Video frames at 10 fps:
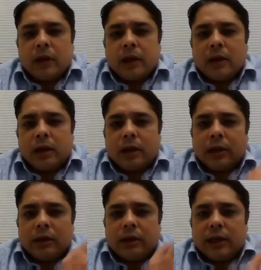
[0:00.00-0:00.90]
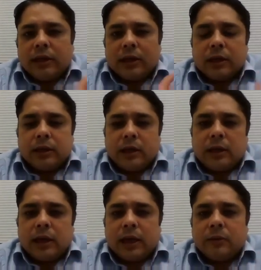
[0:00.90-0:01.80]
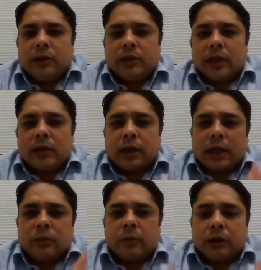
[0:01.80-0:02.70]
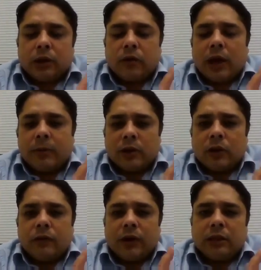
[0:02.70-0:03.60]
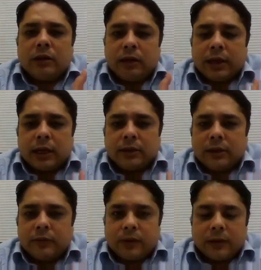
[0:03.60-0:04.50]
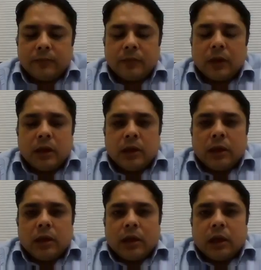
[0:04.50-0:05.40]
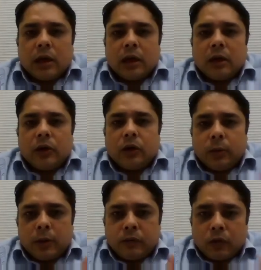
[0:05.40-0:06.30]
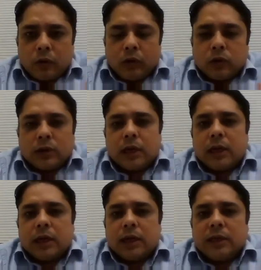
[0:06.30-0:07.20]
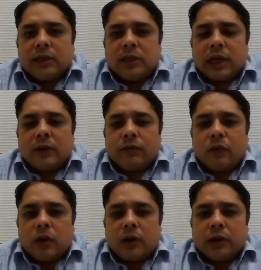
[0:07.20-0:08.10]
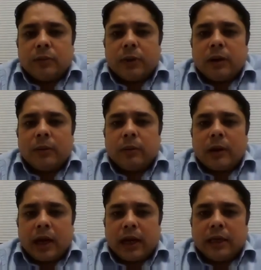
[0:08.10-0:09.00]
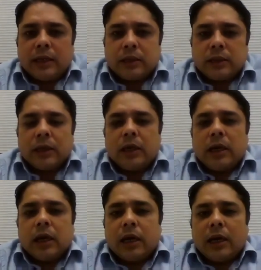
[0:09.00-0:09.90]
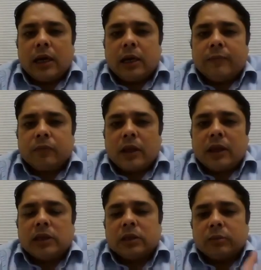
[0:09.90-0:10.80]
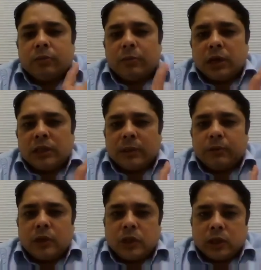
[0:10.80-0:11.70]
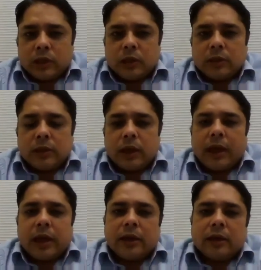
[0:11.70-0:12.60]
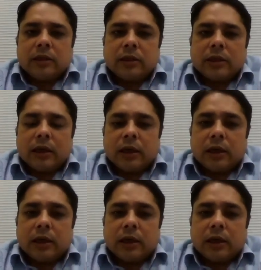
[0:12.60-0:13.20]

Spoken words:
then the agent container has been checked as per the requirements of EN 3-7. Tube, of course, is checked for its minimum heights, its burst temperatures, and its